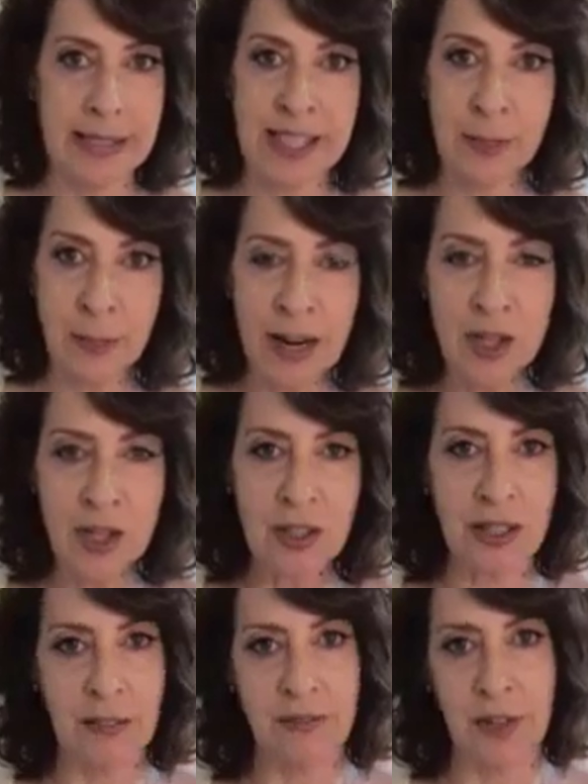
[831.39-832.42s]

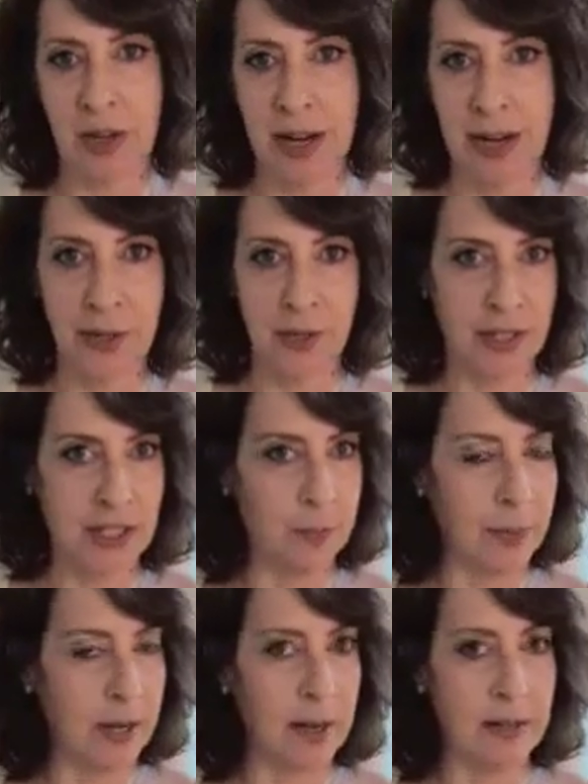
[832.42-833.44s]
especially if you're an
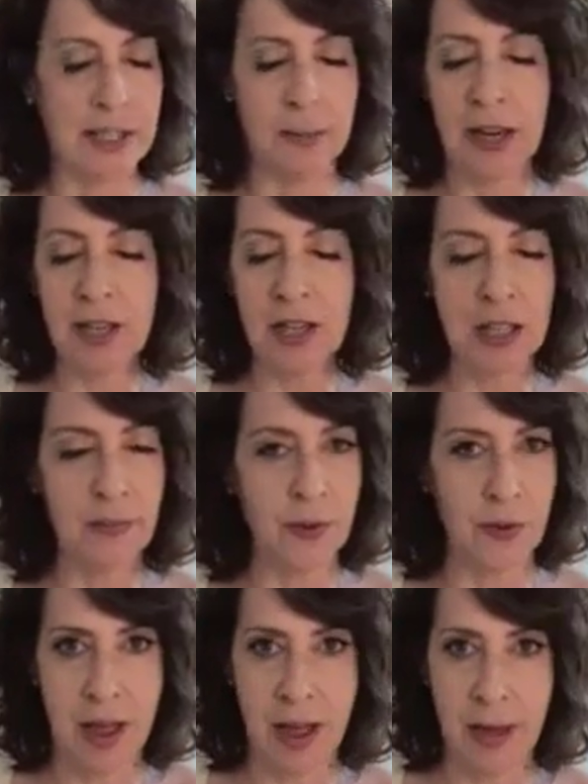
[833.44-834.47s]
HSP, especially if
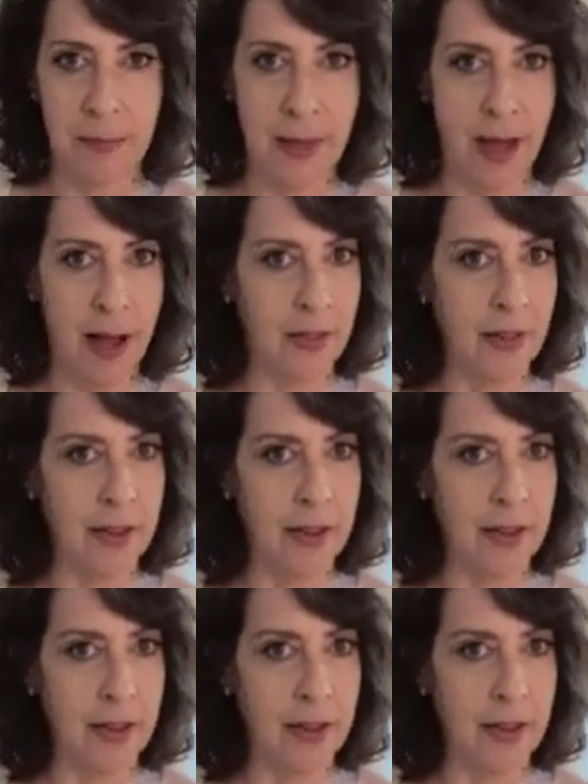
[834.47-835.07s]
you're an empath.